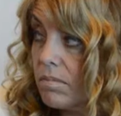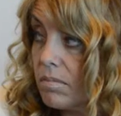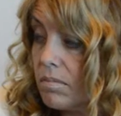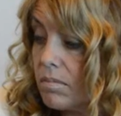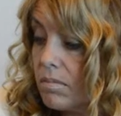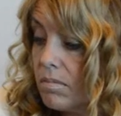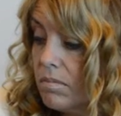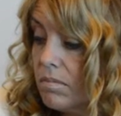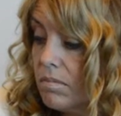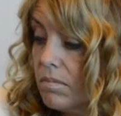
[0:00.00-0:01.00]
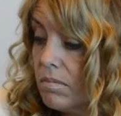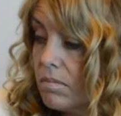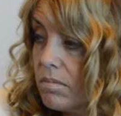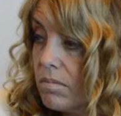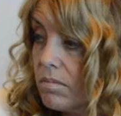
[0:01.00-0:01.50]

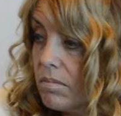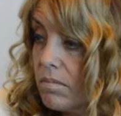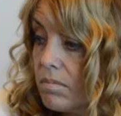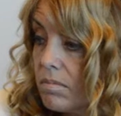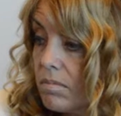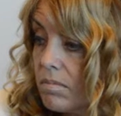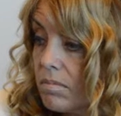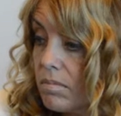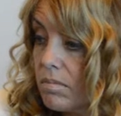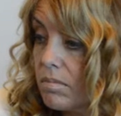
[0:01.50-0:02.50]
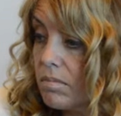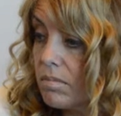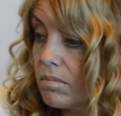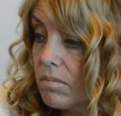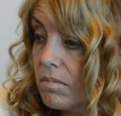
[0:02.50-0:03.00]

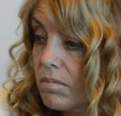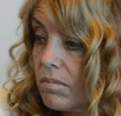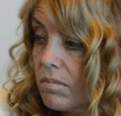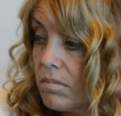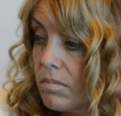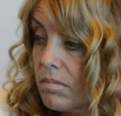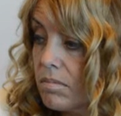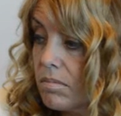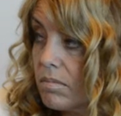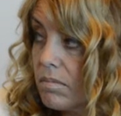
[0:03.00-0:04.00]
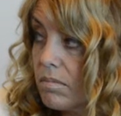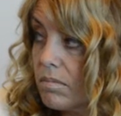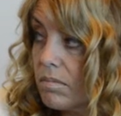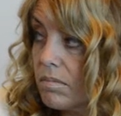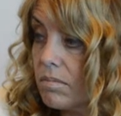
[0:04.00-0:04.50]

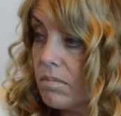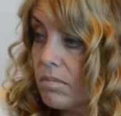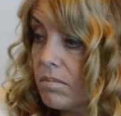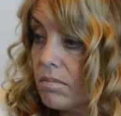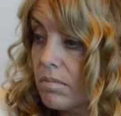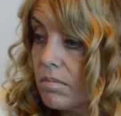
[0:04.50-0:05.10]
(silent)